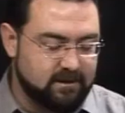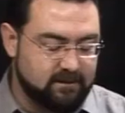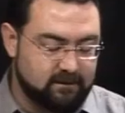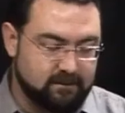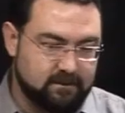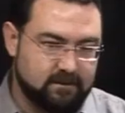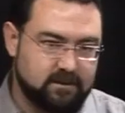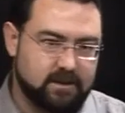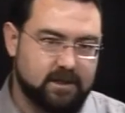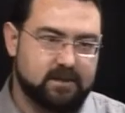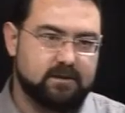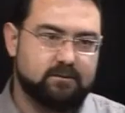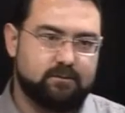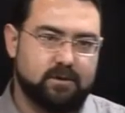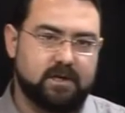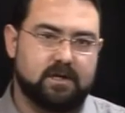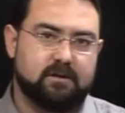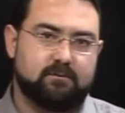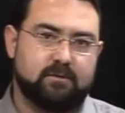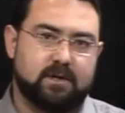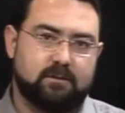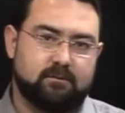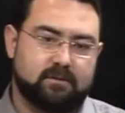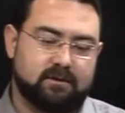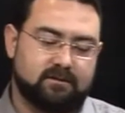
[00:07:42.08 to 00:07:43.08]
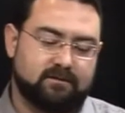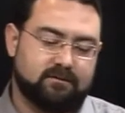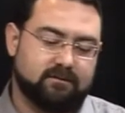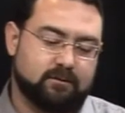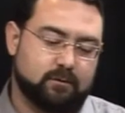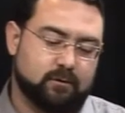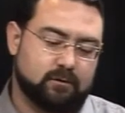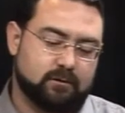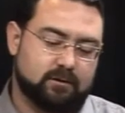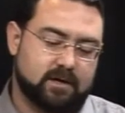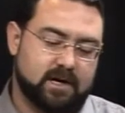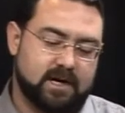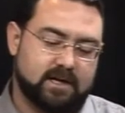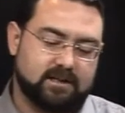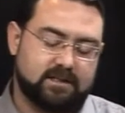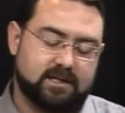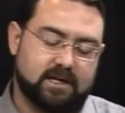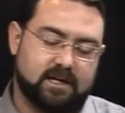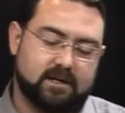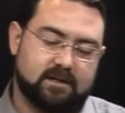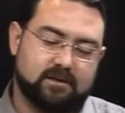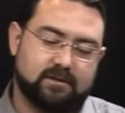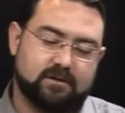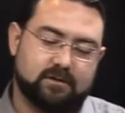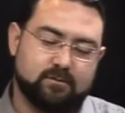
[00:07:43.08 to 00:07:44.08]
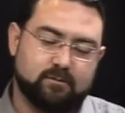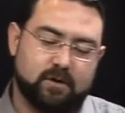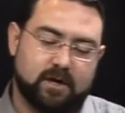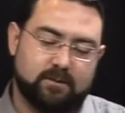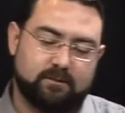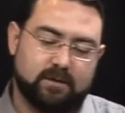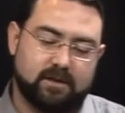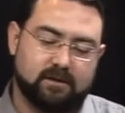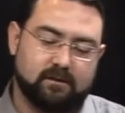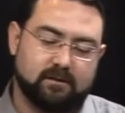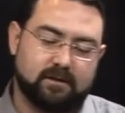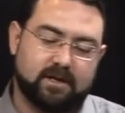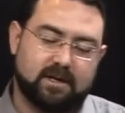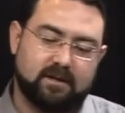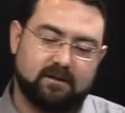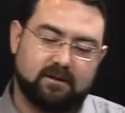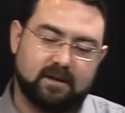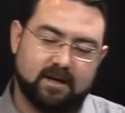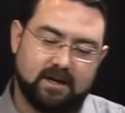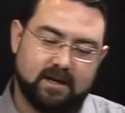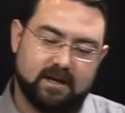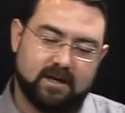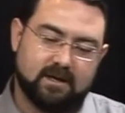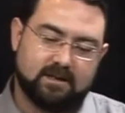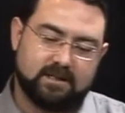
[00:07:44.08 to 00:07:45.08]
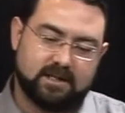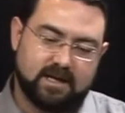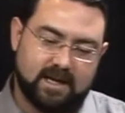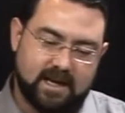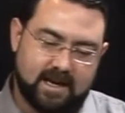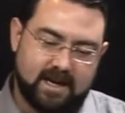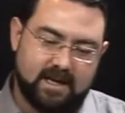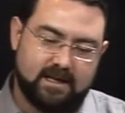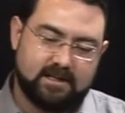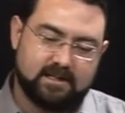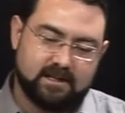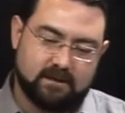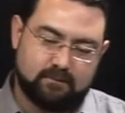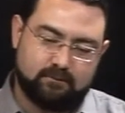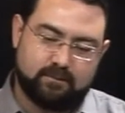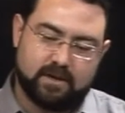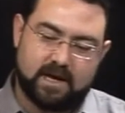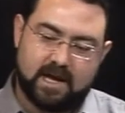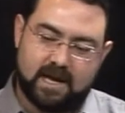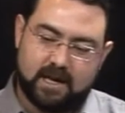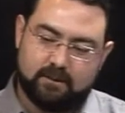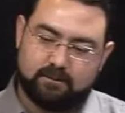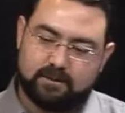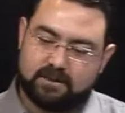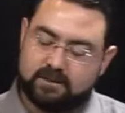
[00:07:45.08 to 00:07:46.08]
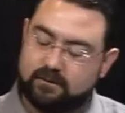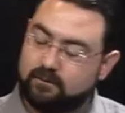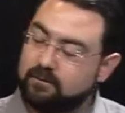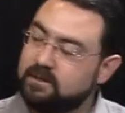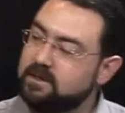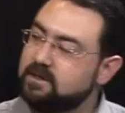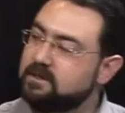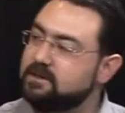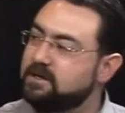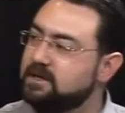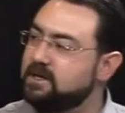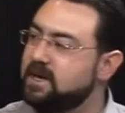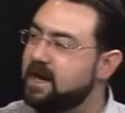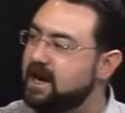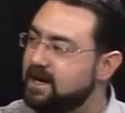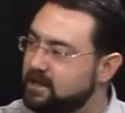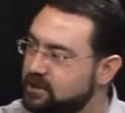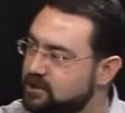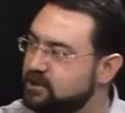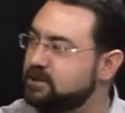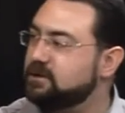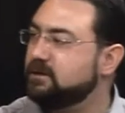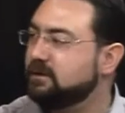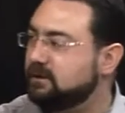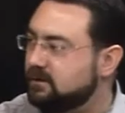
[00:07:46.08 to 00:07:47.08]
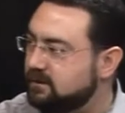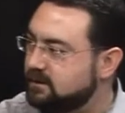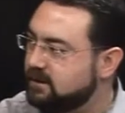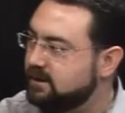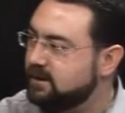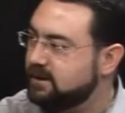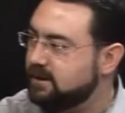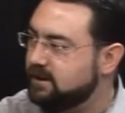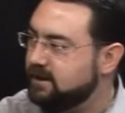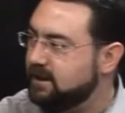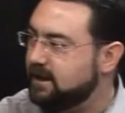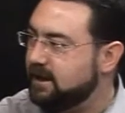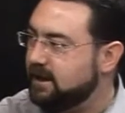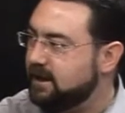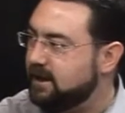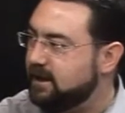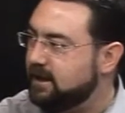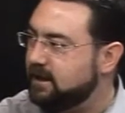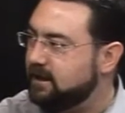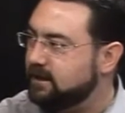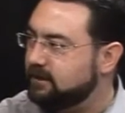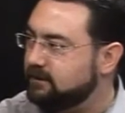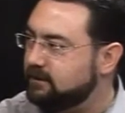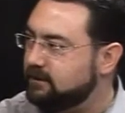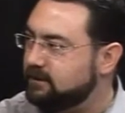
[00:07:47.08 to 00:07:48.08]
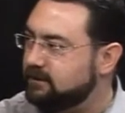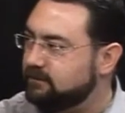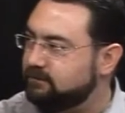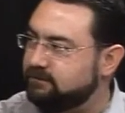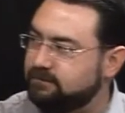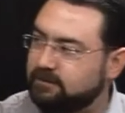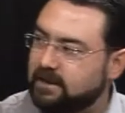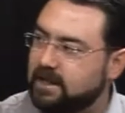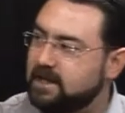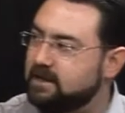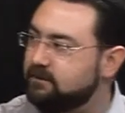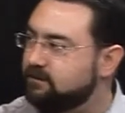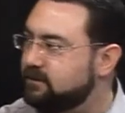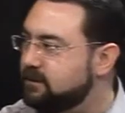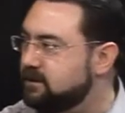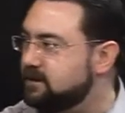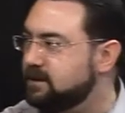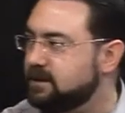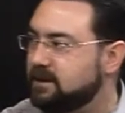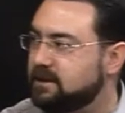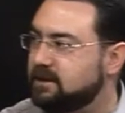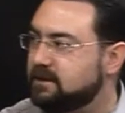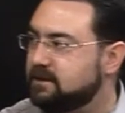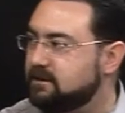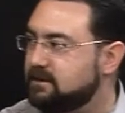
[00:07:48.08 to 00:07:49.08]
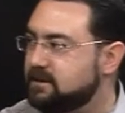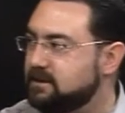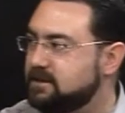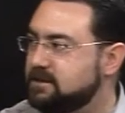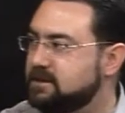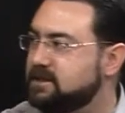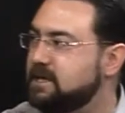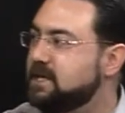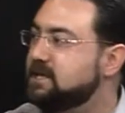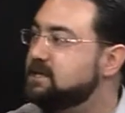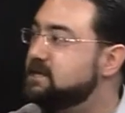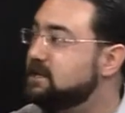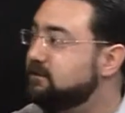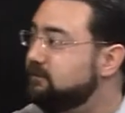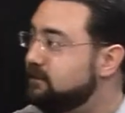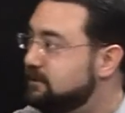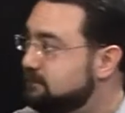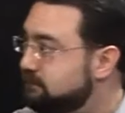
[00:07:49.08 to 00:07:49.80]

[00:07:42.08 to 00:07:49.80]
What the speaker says: the independent member for Te Atatū might be looking to exit perhaps to an international flavoured sense of